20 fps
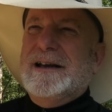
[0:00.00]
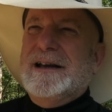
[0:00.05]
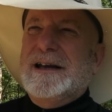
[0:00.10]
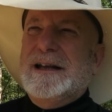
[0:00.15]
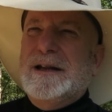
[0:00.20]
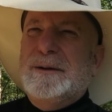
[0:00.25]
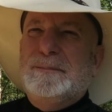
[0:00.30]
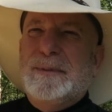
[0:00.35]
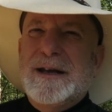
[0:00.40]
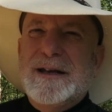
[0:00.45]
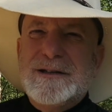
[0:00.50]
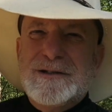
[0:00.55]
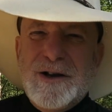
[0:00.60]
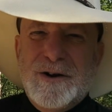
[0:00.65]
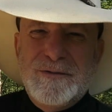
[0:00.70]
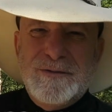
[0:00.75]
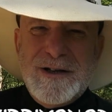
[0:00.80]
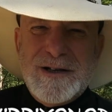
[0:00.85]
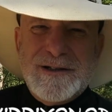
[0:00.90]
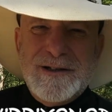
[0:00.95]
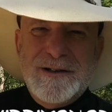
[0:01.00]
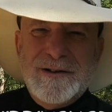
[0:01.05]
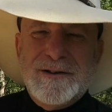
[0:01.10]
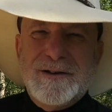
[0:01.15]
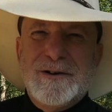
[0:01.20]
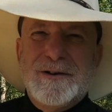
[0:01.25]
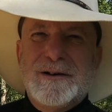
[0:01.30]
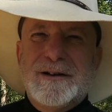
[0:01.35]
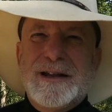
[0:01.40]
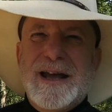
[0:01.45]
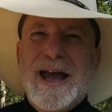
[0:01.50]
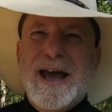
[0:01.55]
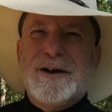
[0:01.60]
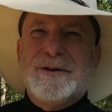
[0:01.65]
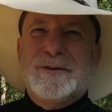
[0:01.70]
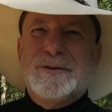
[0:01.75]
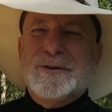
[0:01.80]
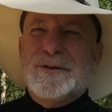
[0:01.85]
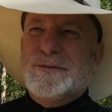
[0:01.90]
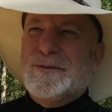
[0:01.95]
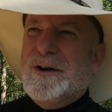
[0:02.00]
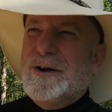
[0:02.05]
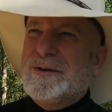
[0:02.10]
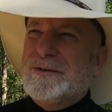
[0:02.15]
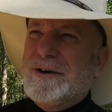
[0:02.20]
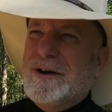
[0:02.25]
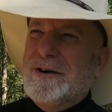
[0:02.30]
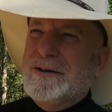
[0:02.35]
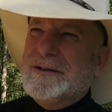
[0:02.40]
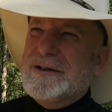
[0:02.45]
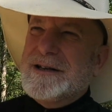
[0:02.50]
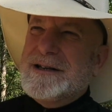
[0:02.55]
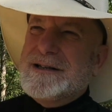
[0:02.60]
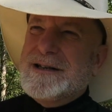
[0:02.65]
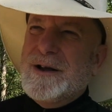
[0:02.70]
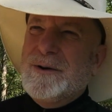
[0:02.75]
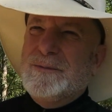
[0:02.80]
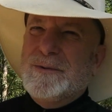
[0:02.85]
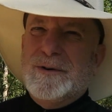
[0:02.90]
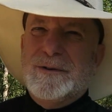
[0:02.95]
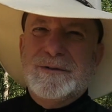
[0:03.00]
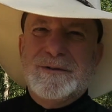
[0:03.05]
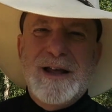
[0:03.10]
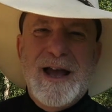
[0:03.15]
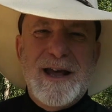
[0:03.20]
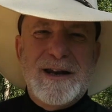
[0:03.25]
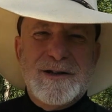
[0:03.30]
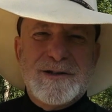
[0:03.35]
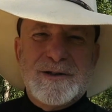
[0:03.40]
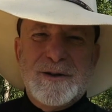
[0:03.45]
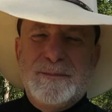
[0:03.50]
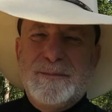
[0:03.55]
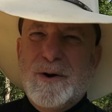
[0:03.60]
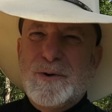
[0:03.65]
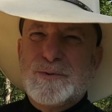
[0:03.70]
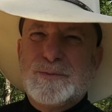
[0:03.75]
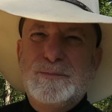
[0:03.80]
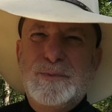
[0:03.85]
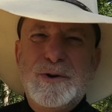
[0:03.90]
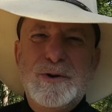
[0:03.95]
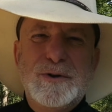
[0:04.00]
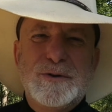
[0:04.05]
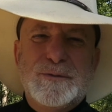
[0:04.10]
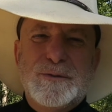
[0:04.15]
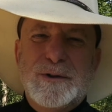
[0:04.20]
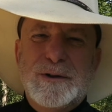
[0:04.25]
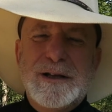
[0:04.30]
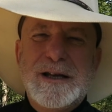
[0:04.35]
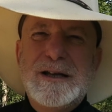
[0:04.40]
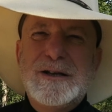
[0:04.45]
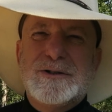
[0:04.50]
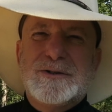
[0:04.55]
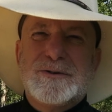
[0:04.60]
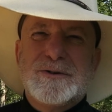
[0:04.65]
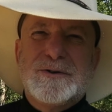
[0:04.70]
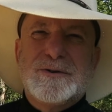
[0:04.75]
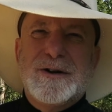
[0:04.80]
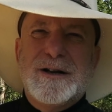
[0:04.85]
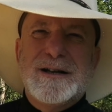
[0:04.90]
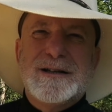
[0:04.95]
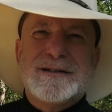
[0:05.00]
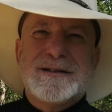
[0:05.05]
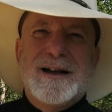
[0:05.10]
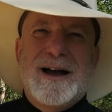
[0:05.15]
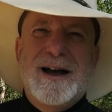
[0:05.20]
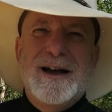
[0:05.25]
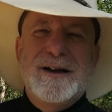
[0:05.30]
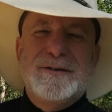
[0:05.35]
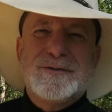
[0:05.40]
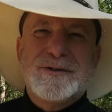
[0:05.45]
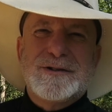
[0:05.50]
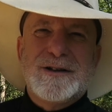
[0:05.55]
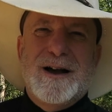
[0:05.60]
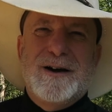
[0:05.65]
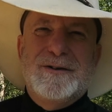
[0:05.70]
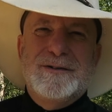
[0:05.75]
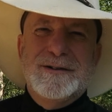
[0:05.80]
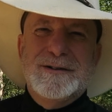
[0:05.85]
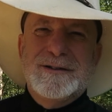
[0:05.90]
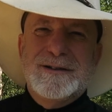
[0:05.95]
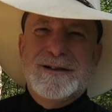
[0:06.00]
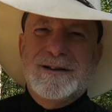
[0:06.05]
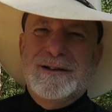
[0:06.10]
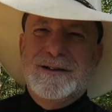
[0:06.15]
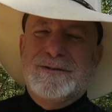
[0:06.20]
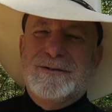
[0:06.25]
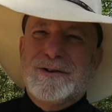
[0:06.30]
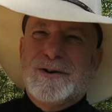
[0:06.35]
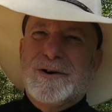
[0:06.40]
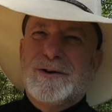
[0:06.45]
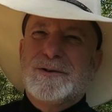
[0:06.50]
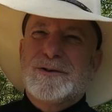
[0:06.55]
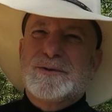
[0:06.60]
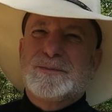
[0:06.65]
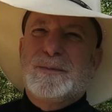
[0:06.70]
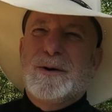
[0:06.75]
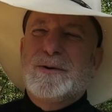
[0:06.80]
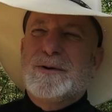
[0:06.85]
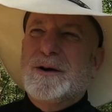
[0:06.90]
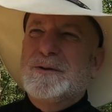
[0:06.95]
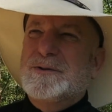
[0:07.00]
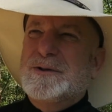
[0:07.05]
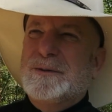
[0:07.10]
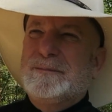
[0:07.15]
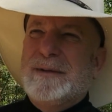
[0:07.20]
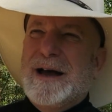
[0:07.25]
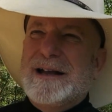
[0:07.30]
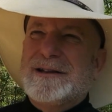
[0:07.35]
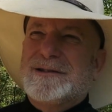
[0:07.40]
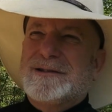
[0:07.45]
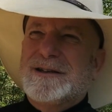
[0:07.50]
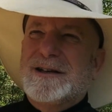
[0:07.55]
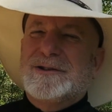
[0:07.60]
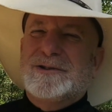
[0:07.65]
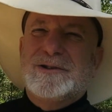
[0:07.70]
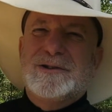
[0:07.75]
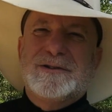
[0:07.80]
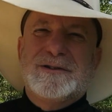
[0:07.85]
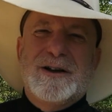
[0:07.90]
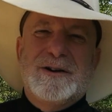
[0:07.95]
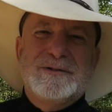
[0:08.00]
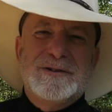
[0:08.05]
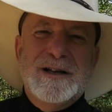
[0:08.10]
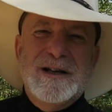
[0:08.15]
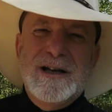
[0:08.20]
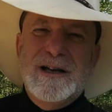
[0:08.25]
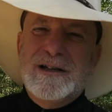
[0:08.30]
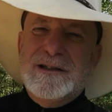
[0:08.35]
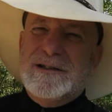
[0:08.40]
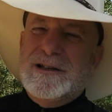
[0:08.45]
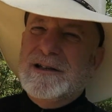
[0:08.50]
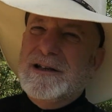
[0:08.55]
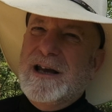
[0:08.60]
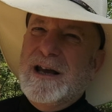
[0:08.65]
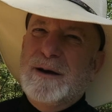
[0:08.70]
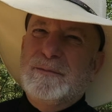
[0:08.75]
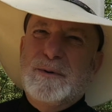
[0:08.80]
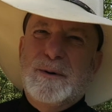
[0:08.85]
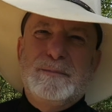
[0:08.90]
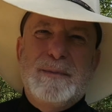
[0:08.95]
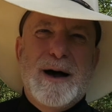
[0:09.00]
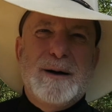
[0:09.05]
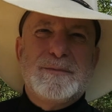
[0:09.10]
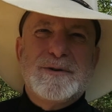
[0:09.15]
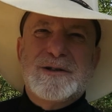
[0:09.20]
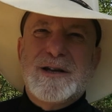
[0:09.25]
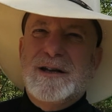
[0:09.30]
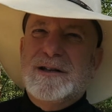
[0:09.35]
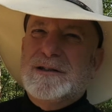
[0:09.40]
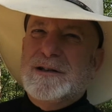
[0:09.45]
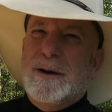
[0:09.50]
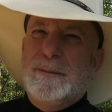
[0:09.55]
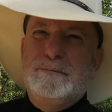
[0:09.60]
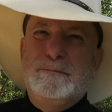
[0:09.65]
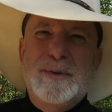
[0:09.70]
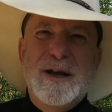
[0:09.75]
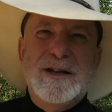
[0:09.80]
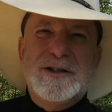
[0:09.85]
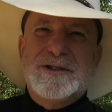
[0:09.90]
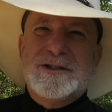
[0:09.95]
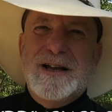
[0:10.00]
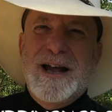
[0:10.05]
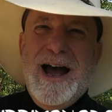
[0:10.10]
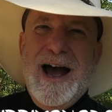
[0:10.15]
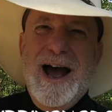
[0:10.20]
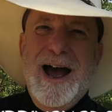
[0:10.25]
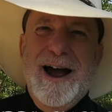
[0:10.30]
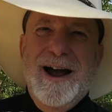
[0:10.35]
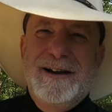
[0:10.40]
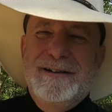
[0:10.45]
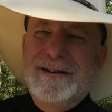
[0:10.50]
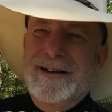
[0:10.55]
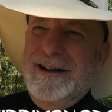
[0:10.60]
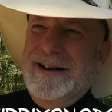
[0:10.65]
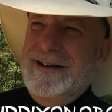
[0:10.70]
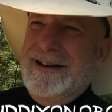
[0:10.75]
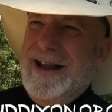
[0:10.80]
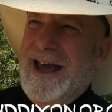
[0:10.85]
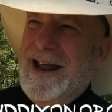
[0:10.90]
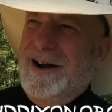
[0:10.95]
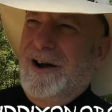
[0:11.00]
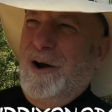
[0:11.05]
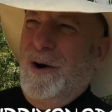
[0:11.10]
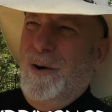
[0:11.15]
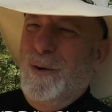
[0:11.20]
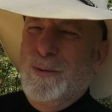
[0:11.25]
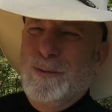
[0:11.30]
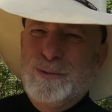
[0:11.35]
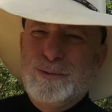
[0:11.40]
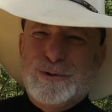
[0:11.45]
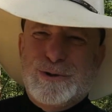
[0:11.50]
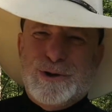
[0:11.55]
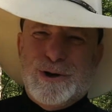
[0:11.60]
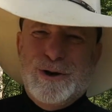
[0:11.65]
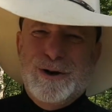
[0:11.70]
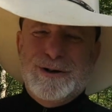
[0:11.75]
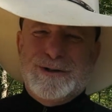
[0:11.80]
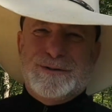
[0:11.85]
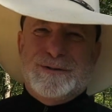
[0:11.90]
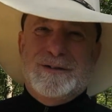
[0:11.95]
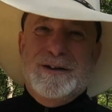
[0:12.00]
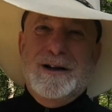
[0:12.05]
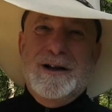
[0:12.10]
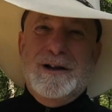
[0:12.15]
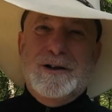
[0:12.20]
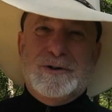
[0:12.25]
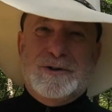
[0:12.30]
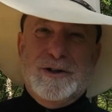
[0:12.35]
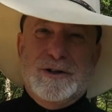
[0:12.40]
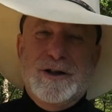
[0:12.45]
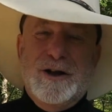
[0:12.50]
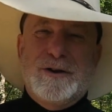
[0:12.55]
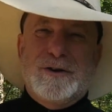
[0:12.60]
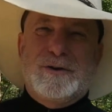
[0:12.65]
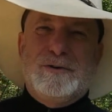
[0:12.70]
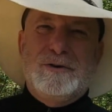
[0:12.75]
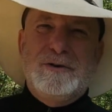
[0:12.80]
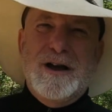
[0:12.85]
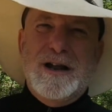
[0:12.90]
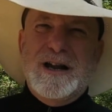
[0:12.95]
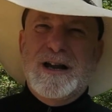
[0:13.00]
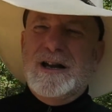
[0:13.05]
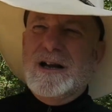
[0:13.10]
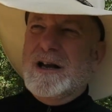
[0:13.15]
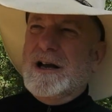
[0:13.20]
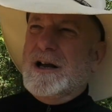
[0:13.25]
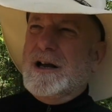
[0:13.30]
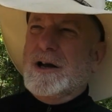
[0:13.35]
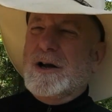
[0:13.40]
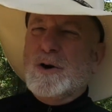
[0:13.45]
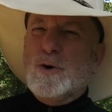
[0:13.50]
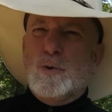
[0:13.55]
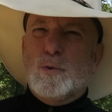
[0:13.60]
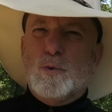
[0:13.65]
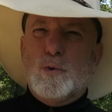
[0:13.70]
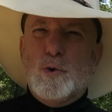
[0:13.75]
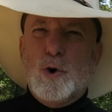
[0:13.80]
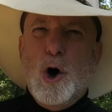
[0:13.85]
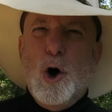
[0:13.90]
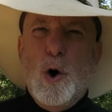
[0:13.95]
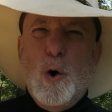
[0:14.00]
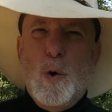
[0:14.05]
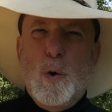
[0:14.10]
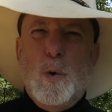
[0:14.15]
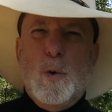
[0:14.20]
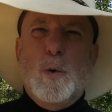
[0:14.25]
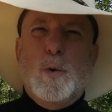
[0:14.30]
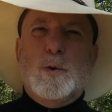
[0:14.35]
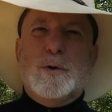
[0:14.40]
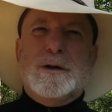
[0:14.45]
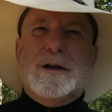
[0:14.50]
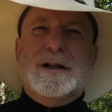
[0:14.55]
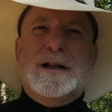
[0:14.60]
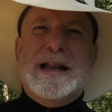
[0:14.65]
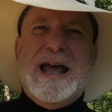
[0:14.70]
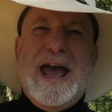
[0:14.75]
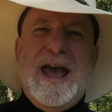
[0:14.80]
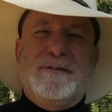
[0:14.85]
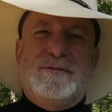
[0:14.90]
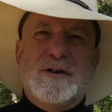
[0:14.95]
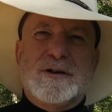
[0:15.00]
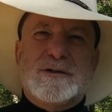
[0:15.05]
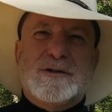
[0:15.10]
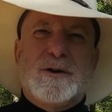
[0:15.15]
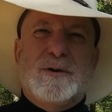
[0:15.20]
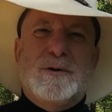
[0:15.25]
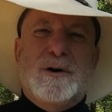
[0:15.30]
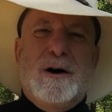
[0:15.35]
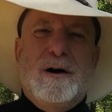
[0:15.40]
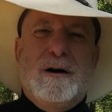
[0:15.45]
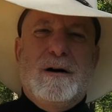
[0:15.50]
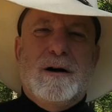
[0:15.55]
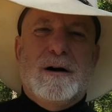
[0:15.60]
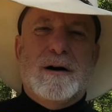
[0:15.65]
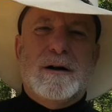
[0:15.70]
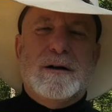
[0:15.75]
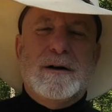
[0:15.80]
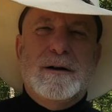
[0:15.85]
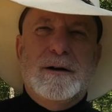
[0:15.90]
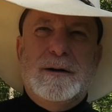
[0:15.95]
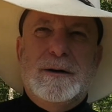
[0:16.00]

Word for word: And he bends over this little girl. They had her on the front row, and they said, "Well, that is the most beautiful Easter dress I ever saw." And the little girl spoke up. She's about six years old. Said, "Yeah, but Mama said it's a bitch to iron." And that whole church, to their credit, rolled laughing so hard.